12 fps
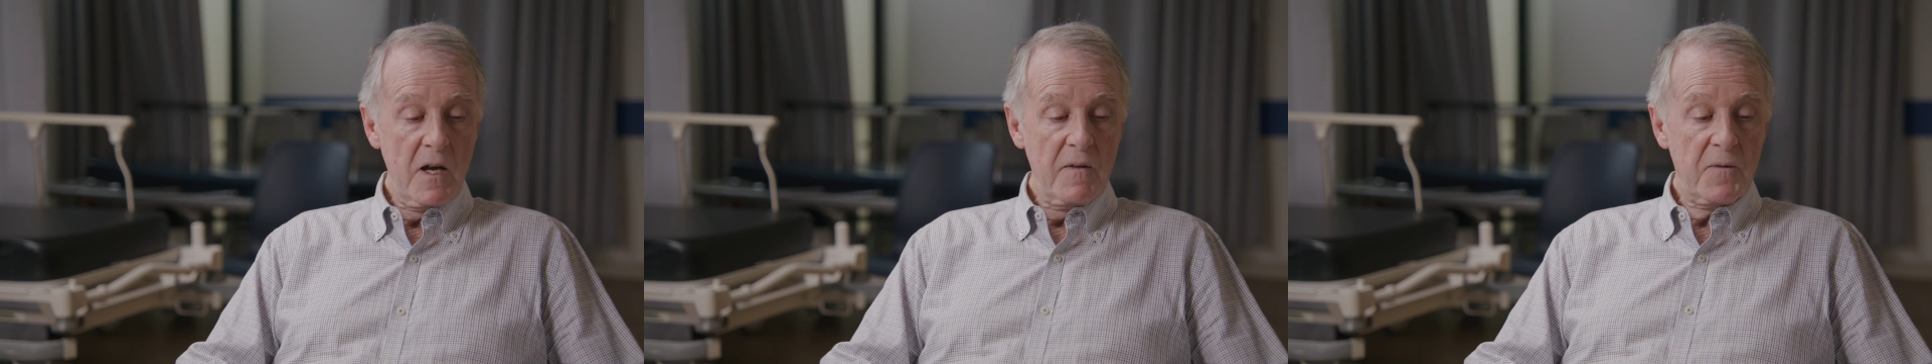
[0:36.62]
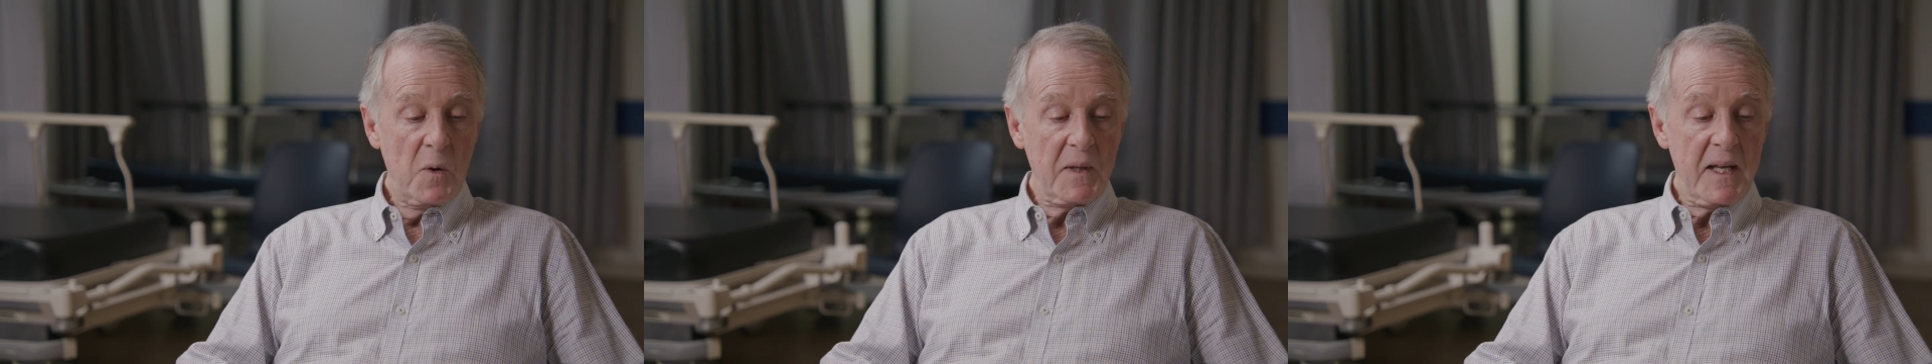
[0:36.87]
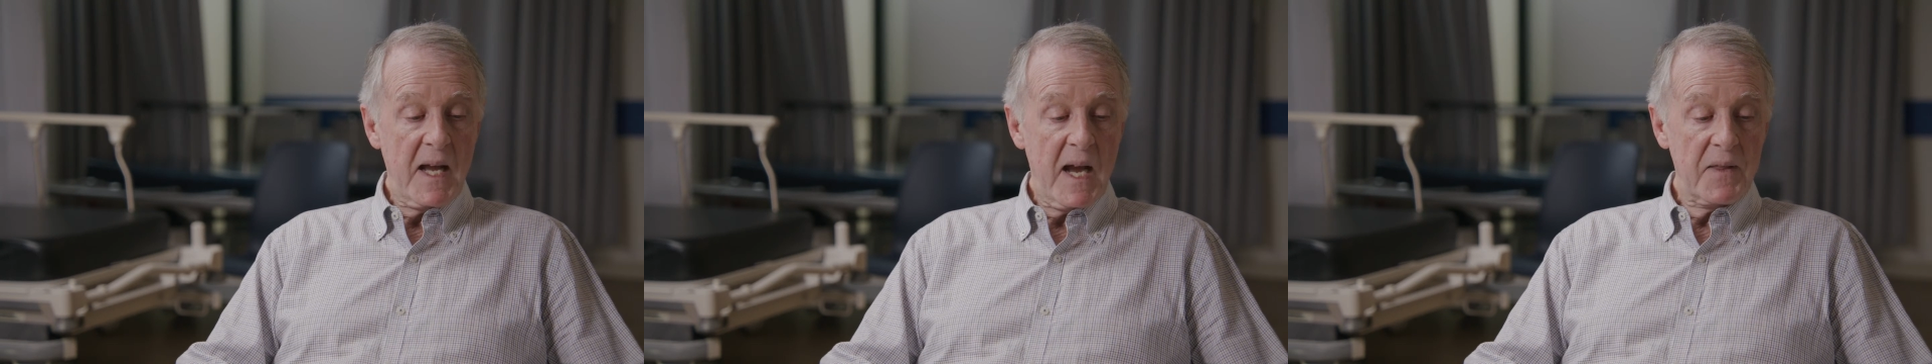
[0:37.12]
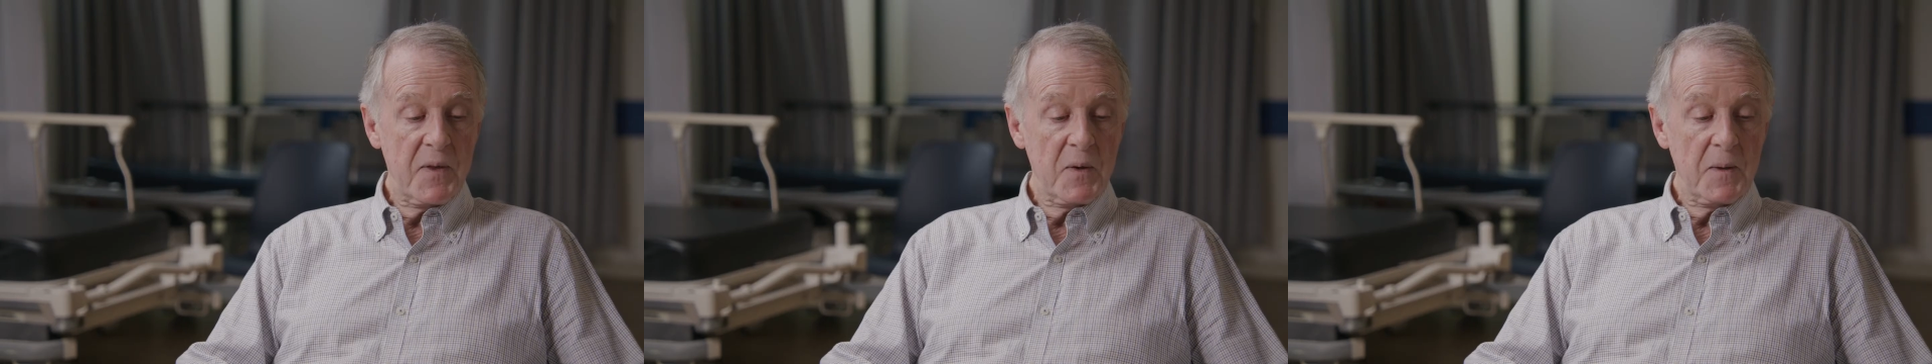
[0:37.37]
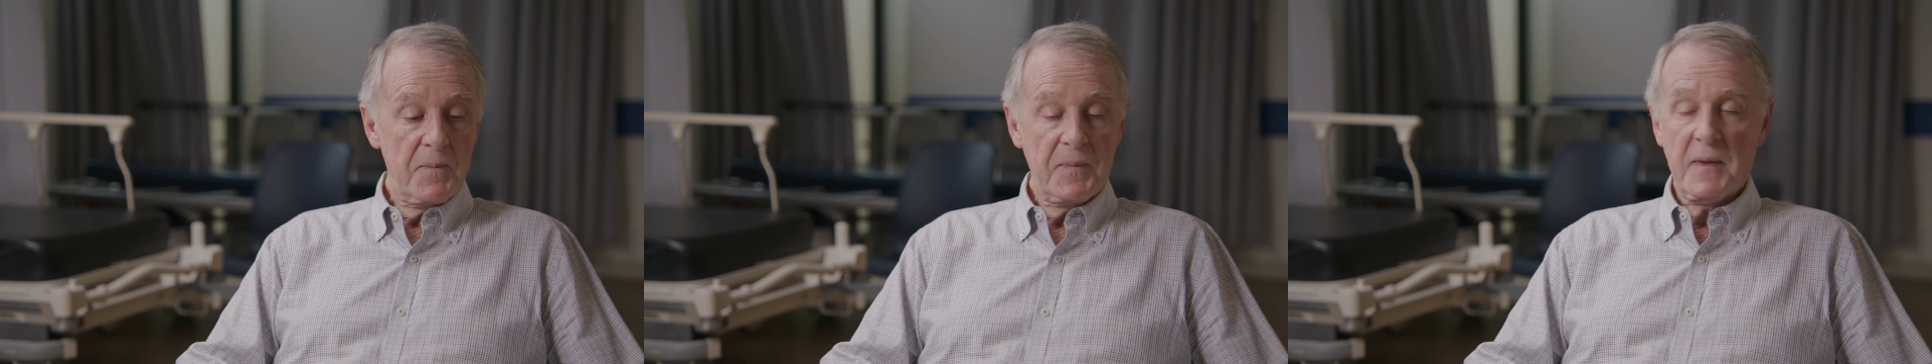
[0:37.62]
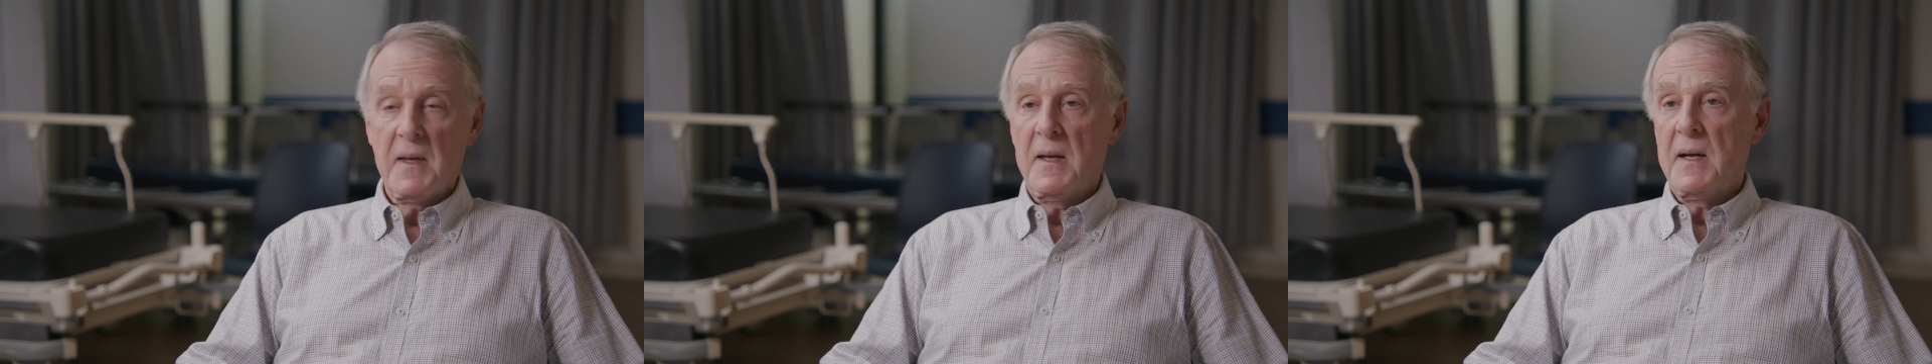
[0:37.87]
Foley catheter.
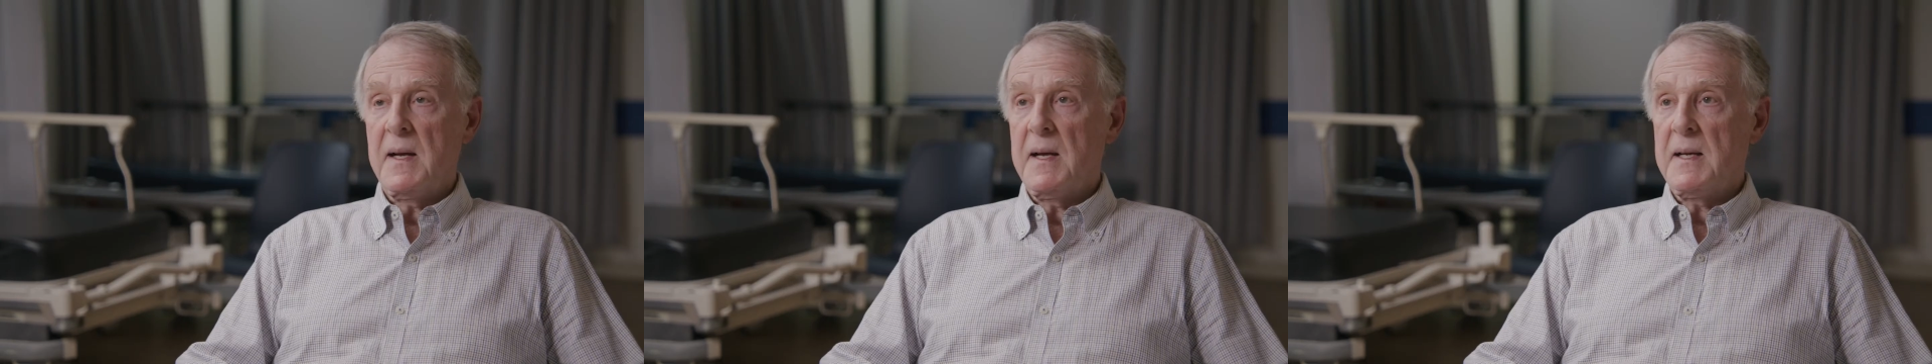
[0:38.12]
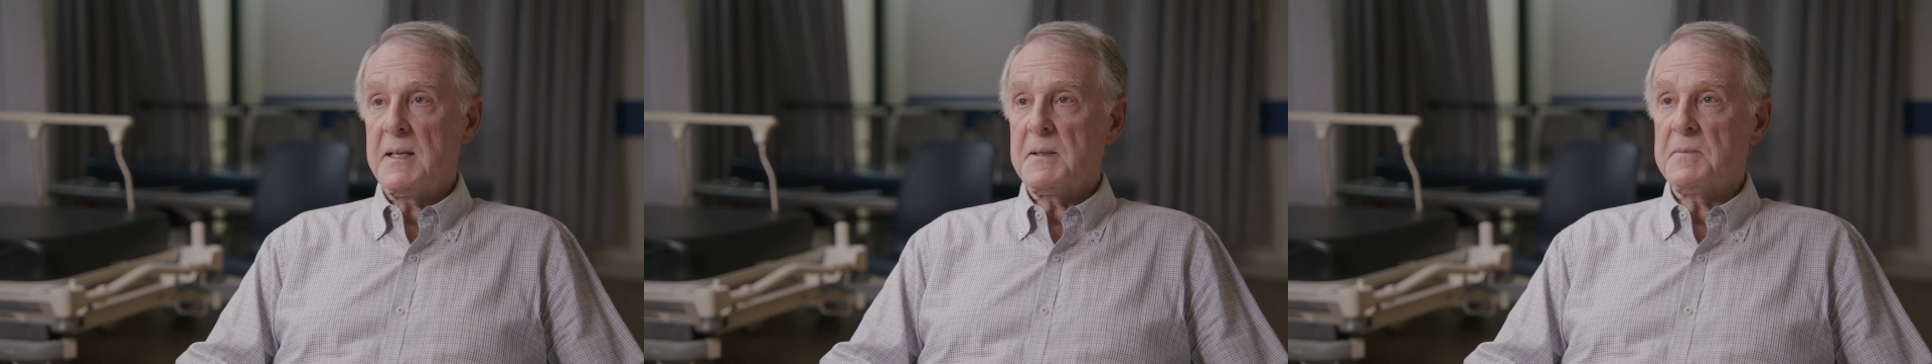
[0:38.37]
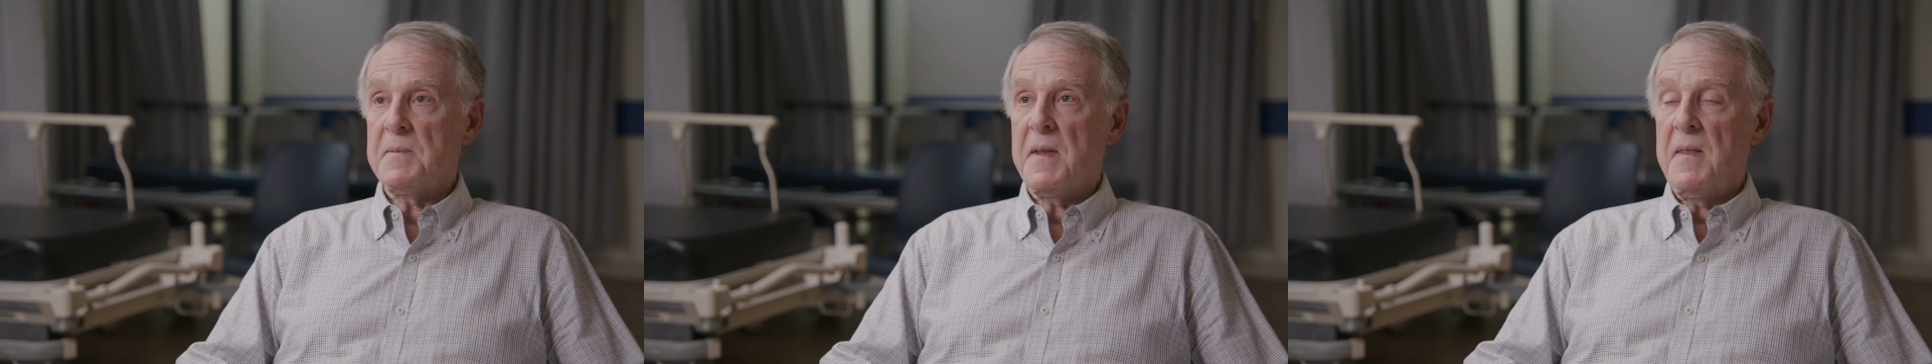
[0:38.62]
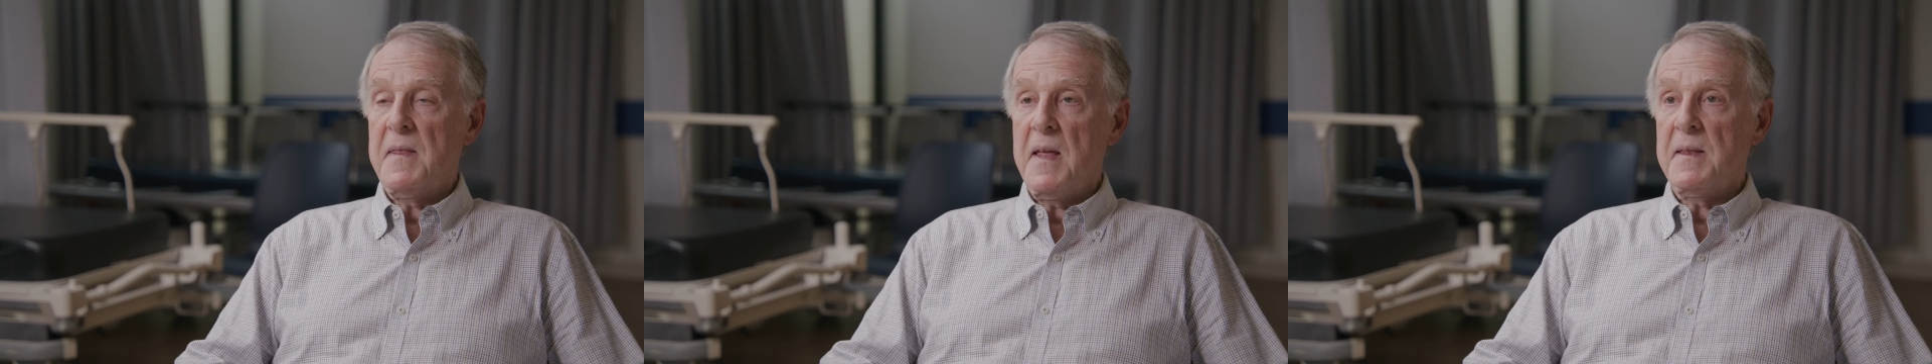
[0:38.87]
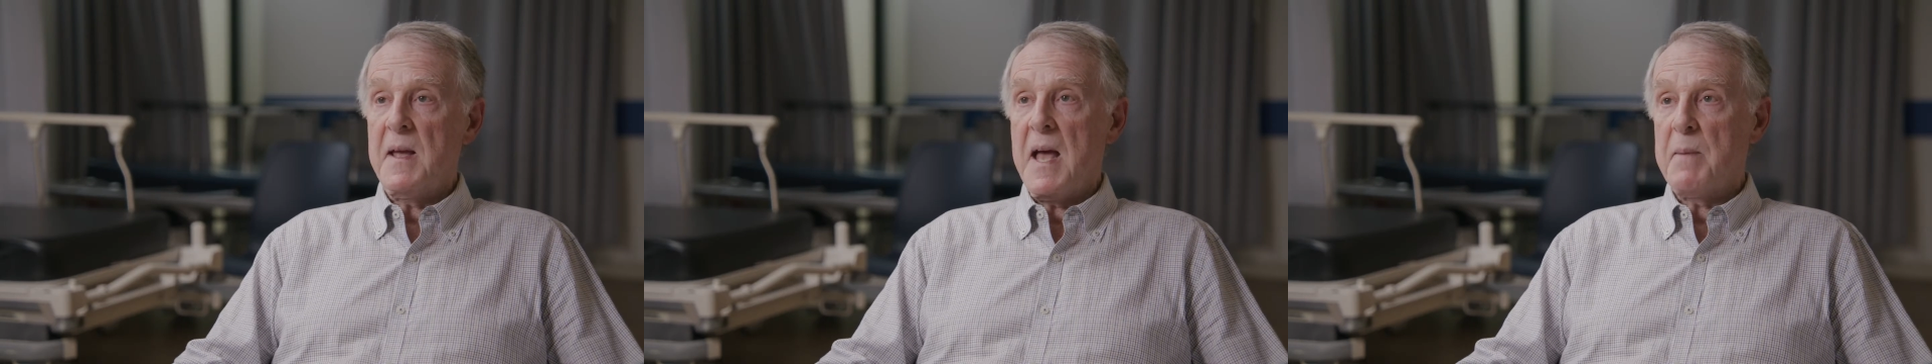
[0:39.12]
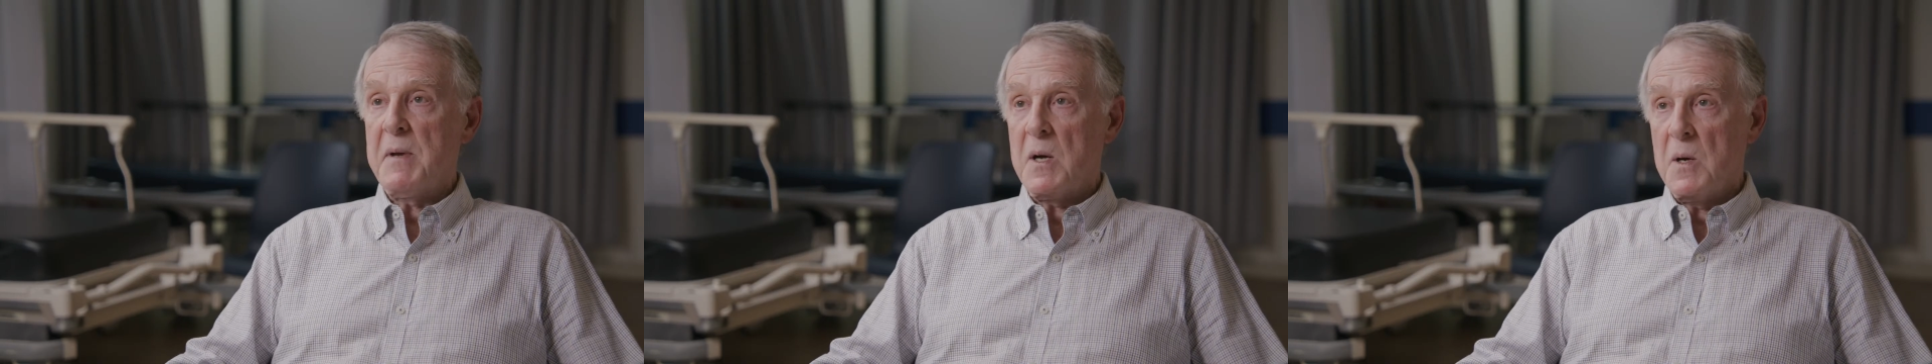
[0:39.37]
Then they
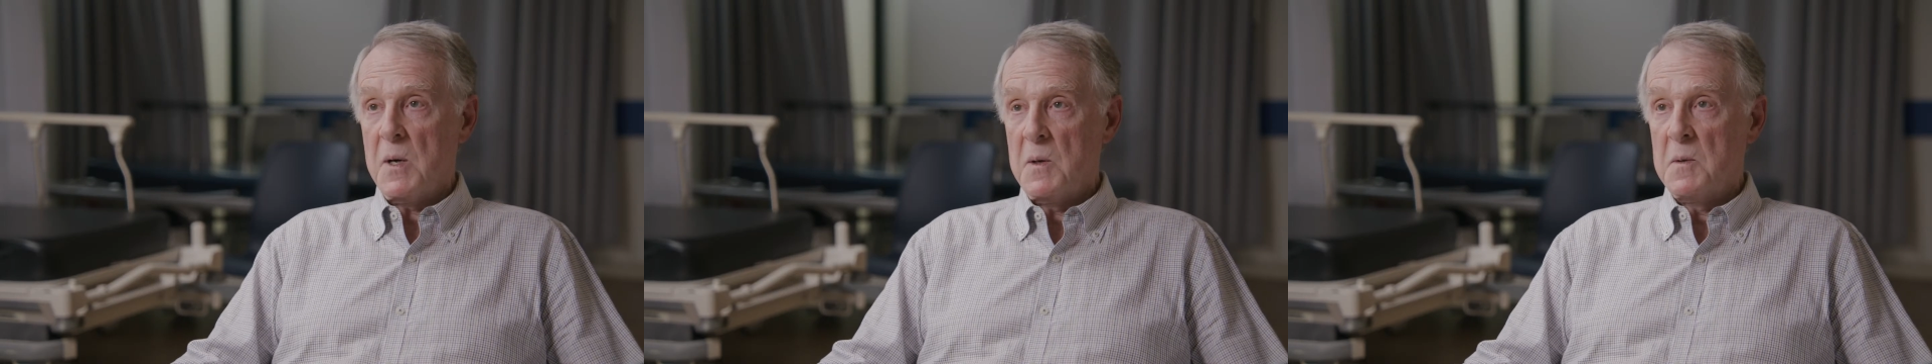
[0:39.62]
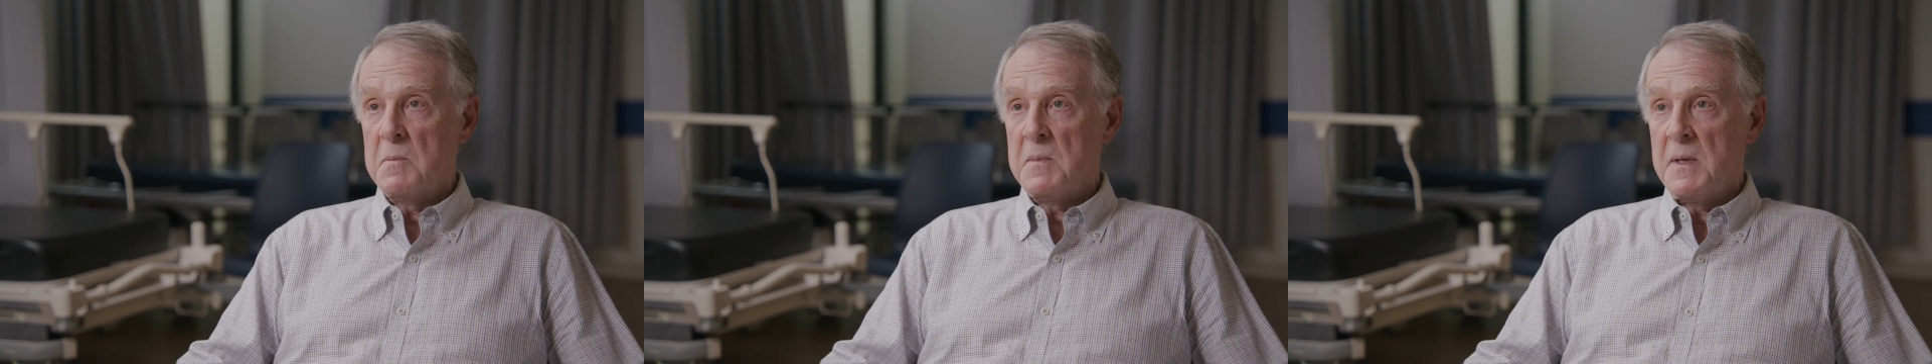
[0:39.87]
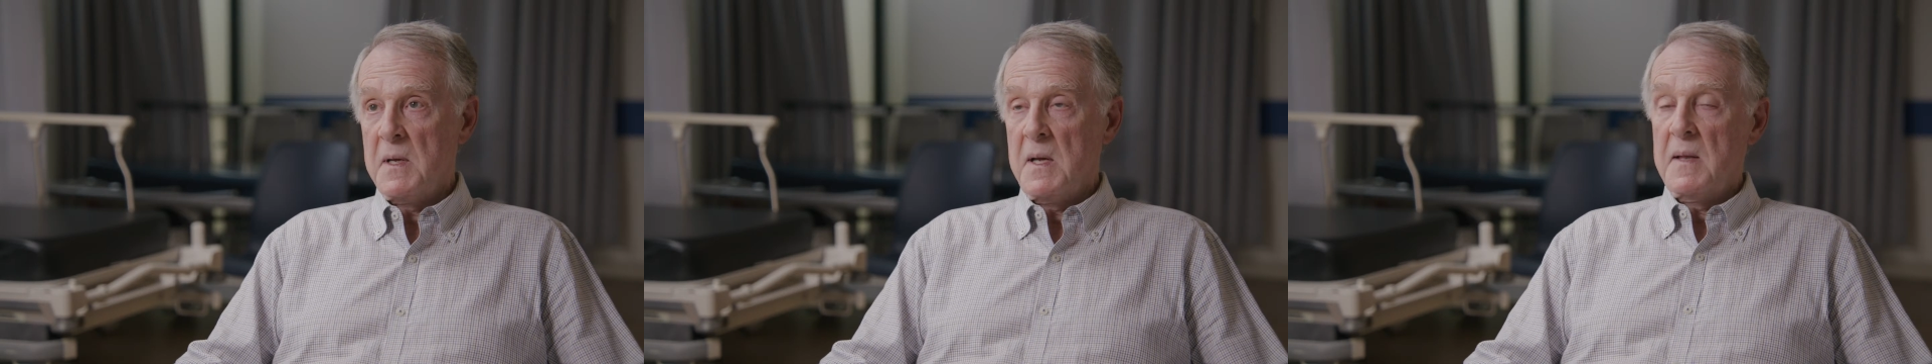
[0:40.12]
had me go home.